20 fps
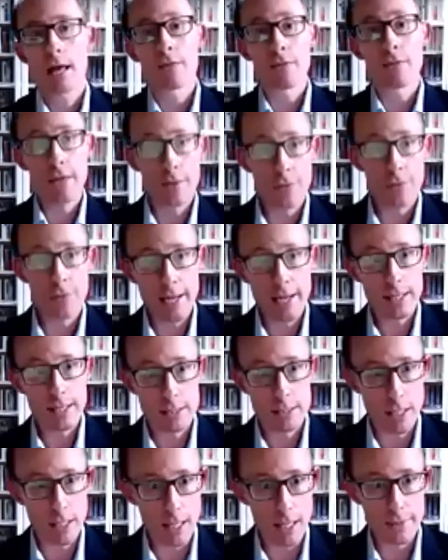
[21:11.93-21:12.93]
and then they
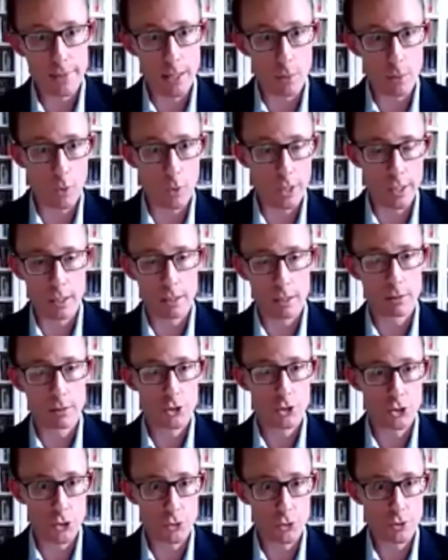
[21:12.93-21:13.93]
decide they want
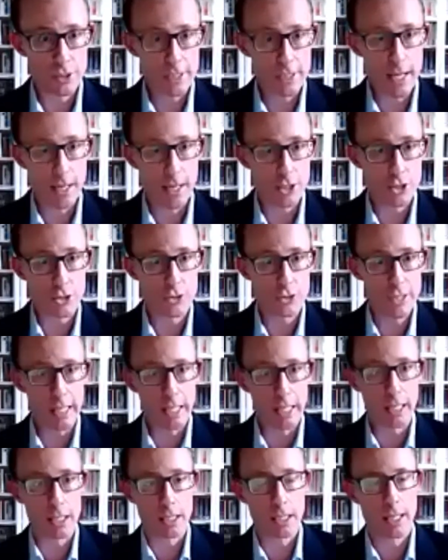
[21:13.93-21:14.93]
to start
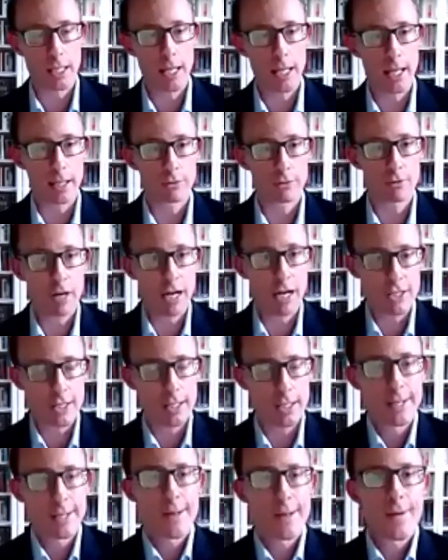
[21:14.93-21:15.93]
shooting at
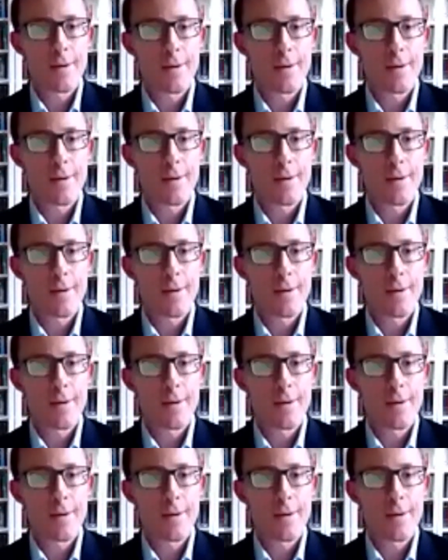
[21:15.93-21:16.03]
Russia,